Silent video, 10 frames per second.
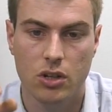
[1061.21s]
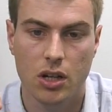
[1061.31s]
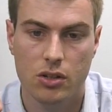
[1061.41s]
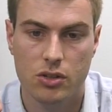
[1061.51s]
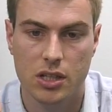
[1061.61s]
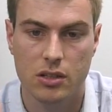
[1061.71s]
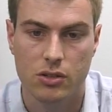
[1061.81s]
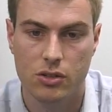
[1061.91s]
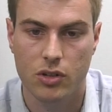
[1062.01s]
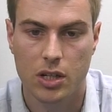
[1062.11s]
You can't see it on
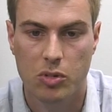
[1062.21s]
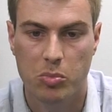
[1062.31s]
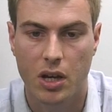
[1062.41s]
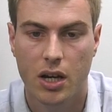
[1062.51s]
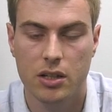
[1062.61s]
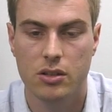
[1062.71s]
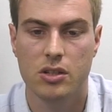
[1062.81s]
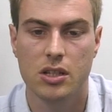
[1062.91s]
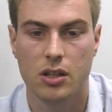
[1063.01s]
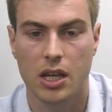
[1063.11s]
screen, but behind us
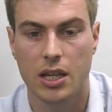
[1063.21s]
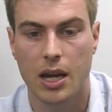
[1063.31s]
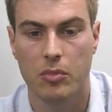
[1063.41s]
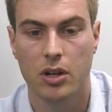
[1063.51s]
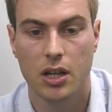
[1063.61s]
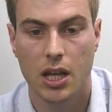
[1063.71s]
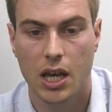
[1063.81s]
is a camera,